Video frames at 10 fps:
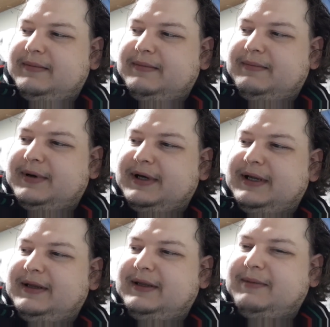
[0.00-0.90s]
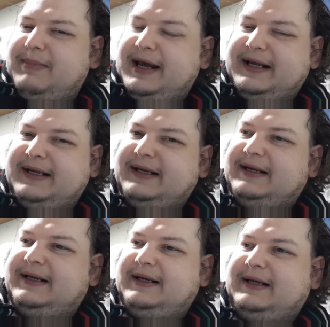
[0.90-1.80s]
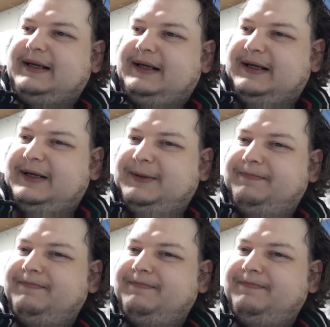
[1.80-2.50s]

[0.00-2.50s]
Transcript: But the basics is